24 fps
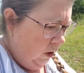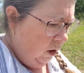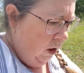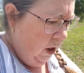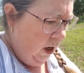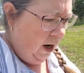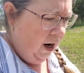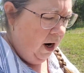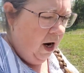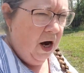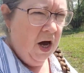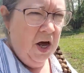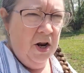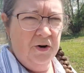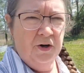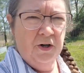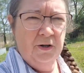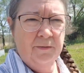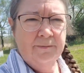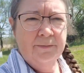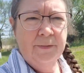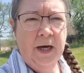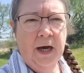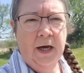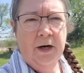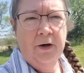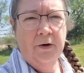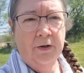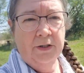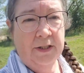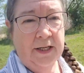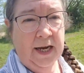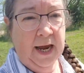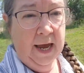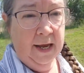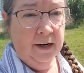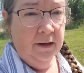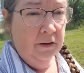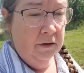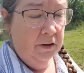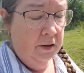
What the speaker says: 100, 110,